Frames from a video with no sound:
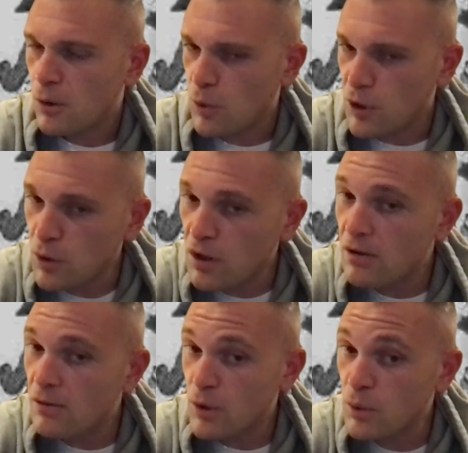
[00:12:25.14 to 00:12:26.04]
We
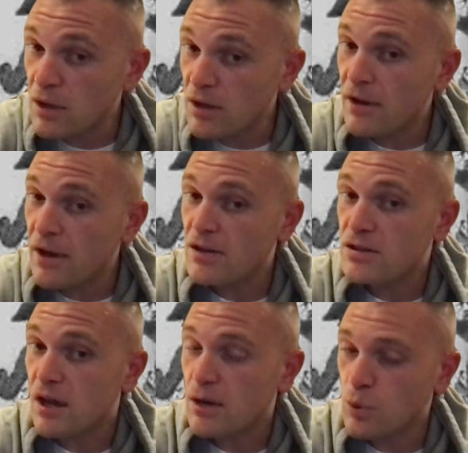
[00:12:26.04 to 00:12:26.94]
will
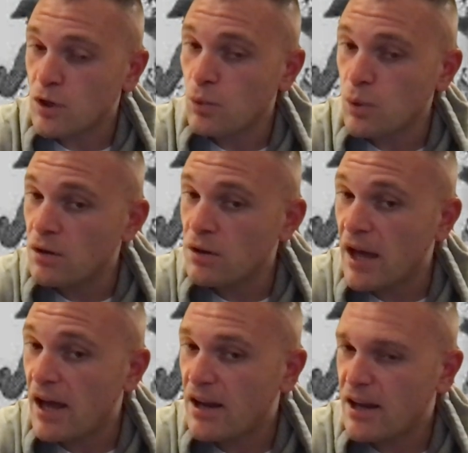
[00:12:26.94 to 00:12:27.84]
advance, and we will
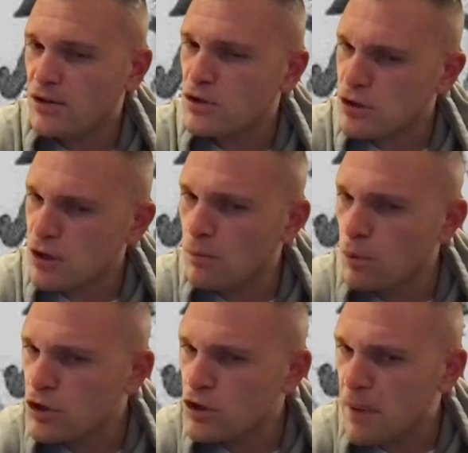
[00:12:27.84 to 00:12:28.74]
get, in some
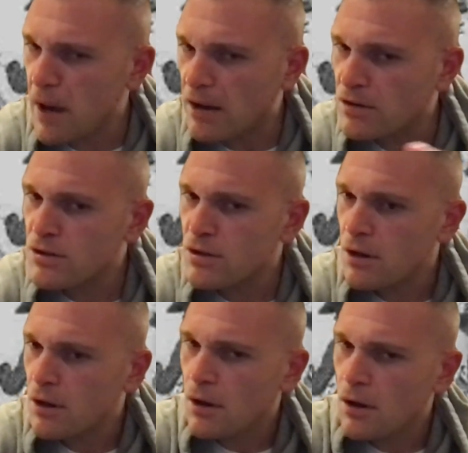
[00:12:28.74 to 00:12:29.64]
respects,
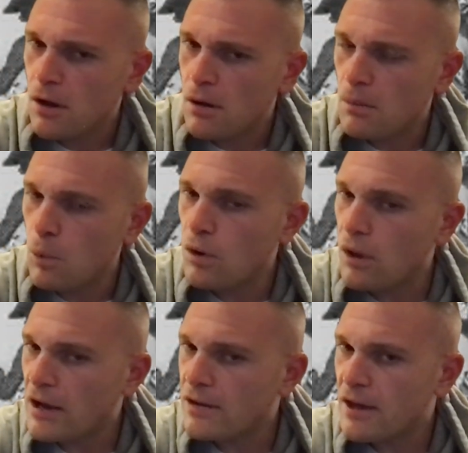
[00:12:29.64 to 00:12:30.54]
more
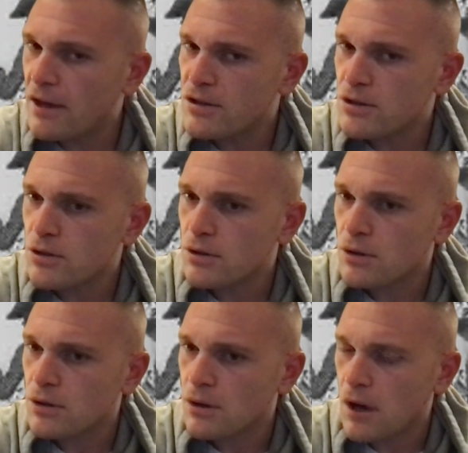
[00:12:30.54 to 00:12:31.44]
like this,
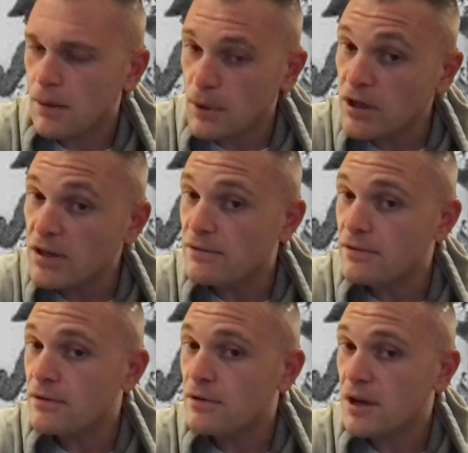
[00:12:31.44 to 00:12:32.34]
I believe,
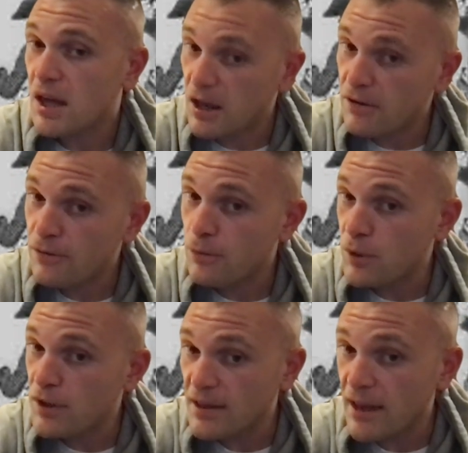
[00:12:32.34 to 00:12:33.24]
if
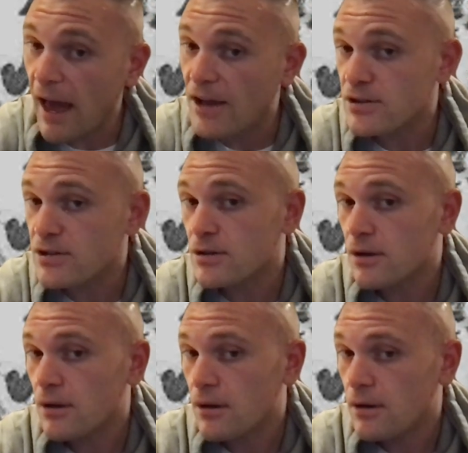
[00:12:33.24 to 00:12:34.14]
we can last,
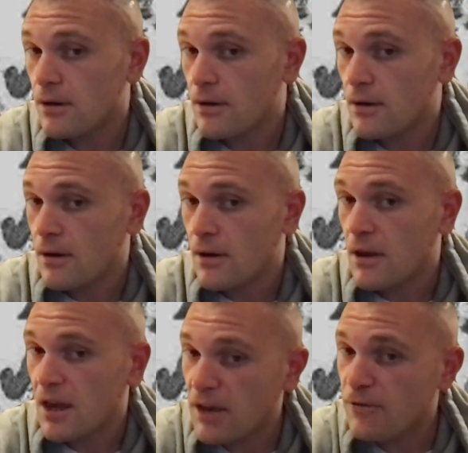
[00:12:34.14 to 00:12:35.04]

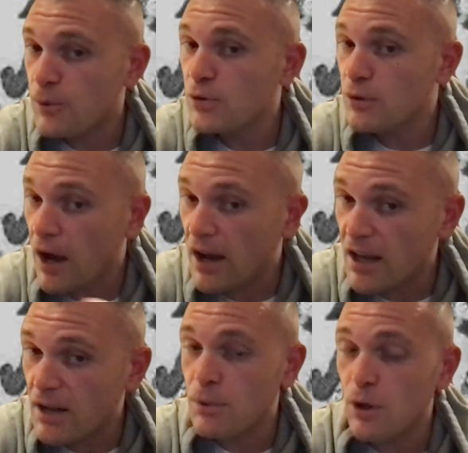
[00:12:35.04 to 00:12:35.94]
if we do
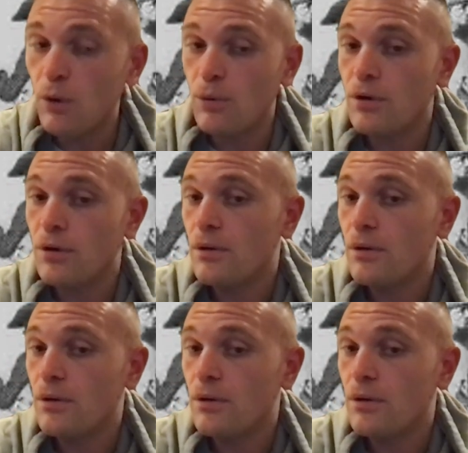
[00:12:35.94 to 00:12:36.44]
not implode.